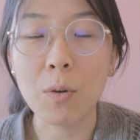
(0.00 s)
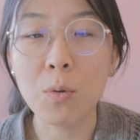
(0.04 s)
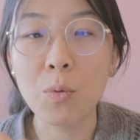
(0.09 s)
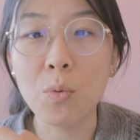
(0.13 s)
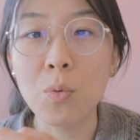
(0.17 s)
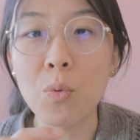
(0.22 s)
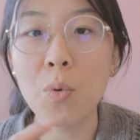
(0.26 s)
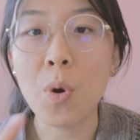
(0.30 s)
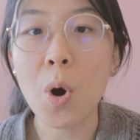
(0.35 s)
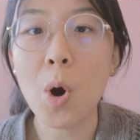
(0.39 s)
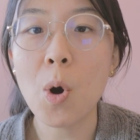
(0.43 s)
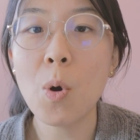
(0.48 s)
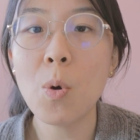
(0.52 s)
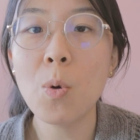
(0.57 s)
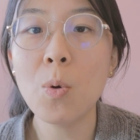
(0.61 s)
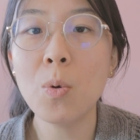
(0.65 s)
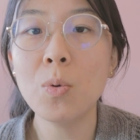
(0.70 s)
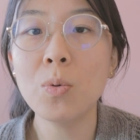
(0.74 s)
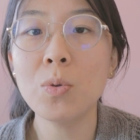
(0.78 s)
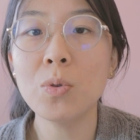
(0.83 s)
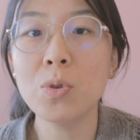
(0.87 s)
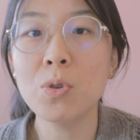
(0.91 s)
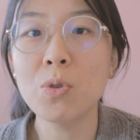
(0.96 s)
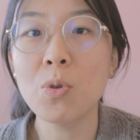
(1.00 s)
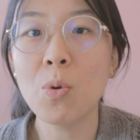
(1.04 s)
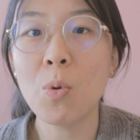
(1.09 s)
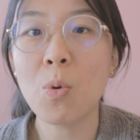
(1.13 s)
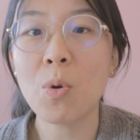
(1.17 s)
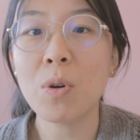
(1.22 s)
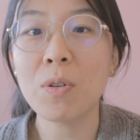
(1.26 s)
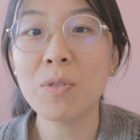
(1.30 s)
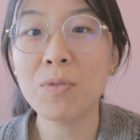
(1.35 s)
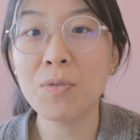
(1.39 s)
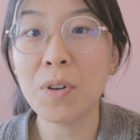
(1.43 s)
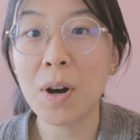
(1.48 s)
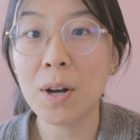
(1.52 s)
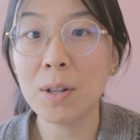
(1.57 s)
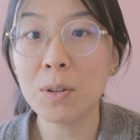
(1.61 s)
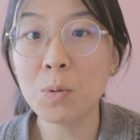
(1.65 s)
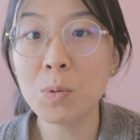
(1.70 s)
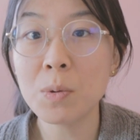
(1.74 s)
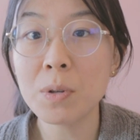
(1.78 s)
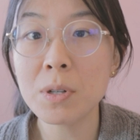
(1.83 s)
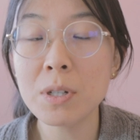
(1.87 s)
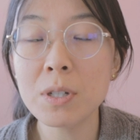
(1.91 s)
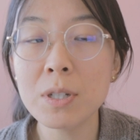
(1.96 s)
grow your
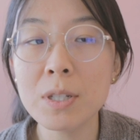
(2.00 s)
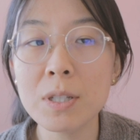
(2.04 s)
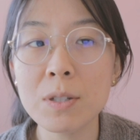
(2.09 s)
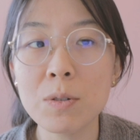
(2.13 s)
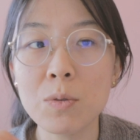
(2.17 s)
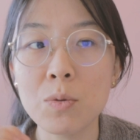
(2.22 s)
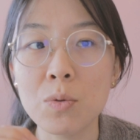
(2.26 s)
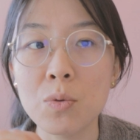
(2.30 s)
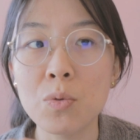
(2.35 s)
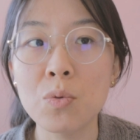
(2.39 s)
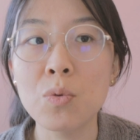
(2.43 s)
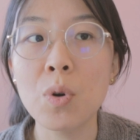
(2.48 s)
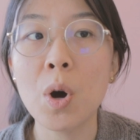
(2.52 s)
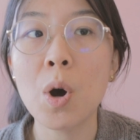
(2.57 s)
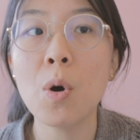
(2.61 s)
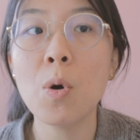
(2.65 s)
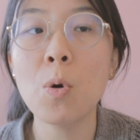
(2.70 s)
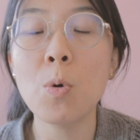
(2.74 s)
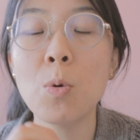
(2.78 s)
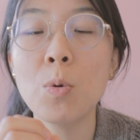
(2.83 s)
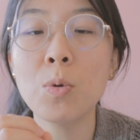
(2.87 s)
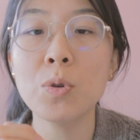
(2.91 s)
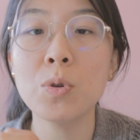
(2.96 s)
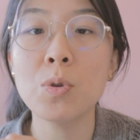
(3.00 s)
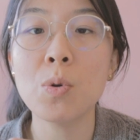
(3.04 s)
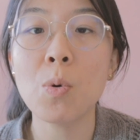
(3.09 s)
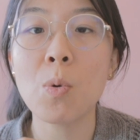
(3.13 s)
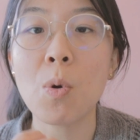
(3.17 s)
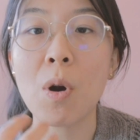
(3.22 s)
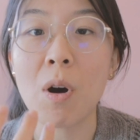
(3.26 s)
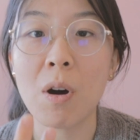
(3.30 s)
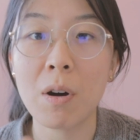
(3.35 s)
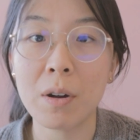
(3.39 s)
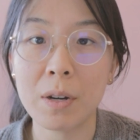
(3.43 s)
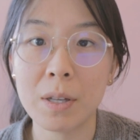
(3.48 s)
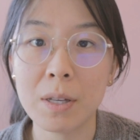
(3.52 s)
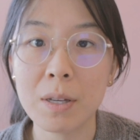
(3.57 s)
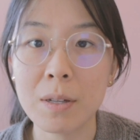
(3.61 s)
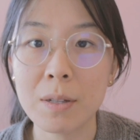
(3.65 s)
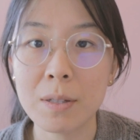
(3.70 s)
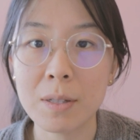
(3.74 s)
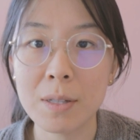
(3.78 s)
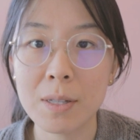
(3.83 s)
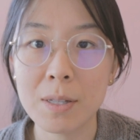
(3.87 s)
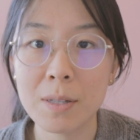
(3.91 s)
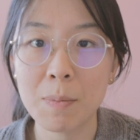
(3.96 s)
followers, grow your
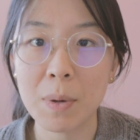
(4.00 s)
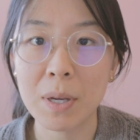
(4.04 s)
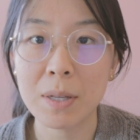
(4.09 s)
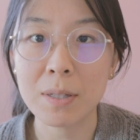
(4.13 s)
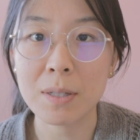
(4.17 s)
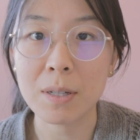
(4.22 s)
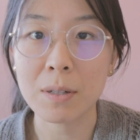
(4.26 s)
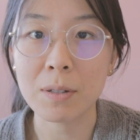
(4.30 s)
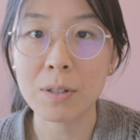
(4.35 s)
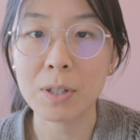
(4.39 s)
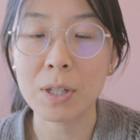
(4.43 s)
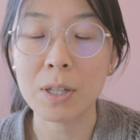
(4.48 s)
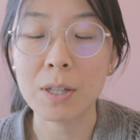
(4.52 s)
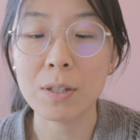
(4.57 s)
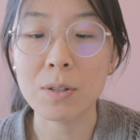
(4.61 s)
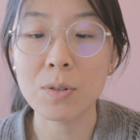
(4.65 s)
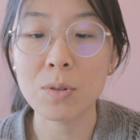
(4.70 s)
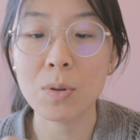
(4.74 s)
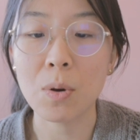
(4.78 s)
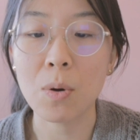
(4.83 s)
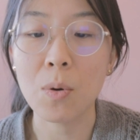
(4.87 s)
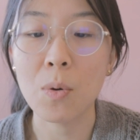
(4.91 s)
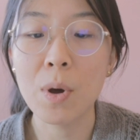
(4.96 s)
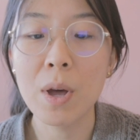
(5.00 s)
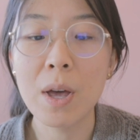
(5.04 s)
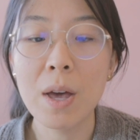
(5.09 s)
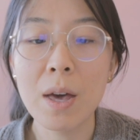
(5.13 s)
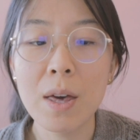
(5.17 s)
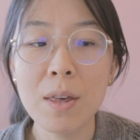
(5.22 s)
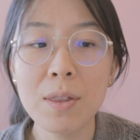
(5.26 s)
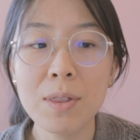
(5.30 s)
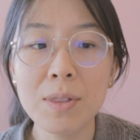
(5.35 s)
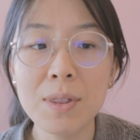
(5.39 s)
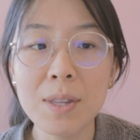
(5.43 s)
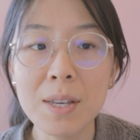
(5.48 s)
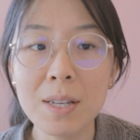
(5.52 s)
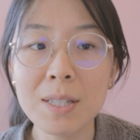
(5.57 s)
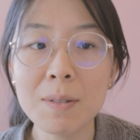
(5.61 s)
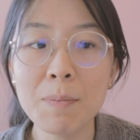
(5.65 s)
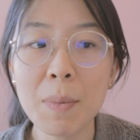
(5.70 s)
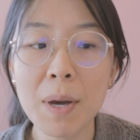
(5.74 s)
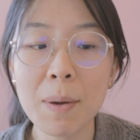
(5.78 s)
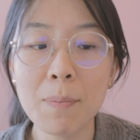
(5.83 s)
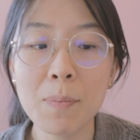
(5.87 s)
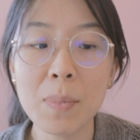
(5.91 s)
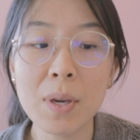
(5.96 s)
audience basically. So this
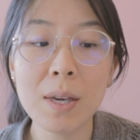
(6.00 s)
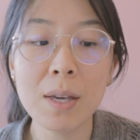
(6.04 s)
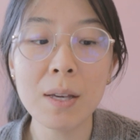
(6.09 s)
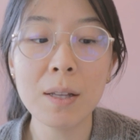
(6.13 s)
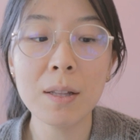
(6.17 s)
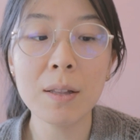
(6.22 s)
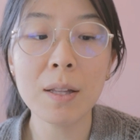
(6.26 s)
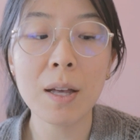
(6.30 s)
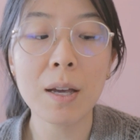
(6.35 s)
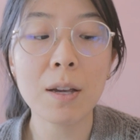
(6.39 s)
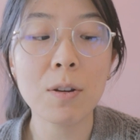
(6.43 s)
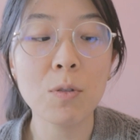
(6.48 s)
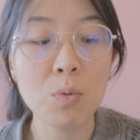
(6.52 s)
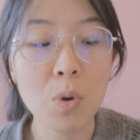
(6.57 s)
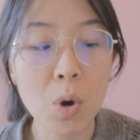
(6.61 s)
might mean like